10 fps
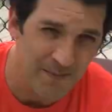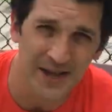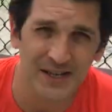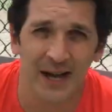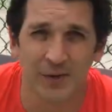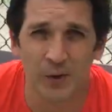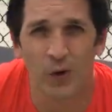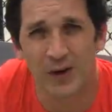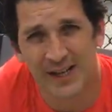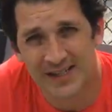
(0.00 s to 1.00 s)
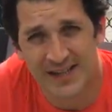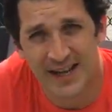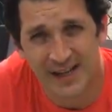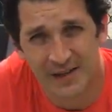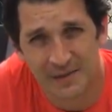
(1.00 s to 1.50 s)
I meant every word I
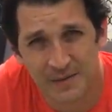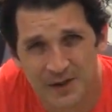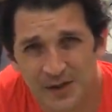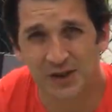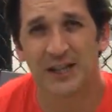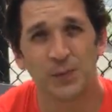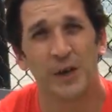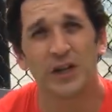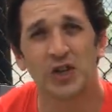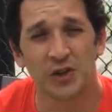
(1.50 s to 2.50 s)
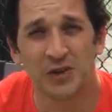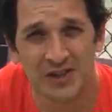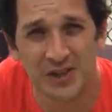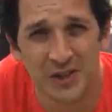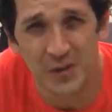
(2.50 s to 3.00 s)
say. So let's bring
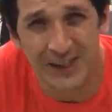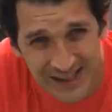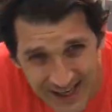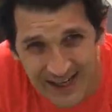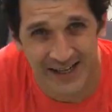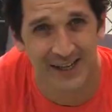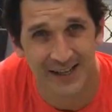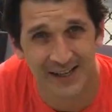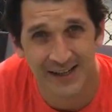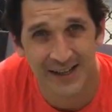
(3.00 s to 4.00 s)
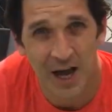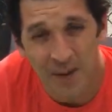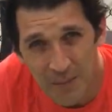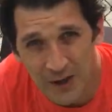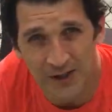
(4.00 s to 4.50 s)
Shootsta to Atlanta.
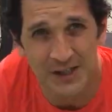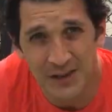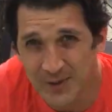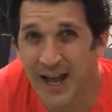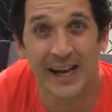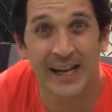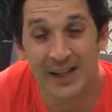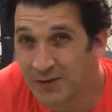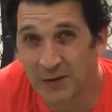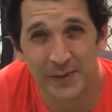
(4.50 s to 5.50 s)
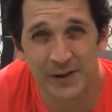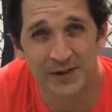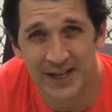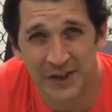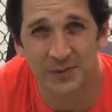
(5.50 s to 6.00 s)
I'm Mark Kunzman, and I'd love to be
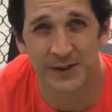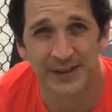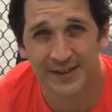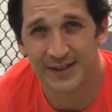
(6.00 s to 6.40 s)
your salesman.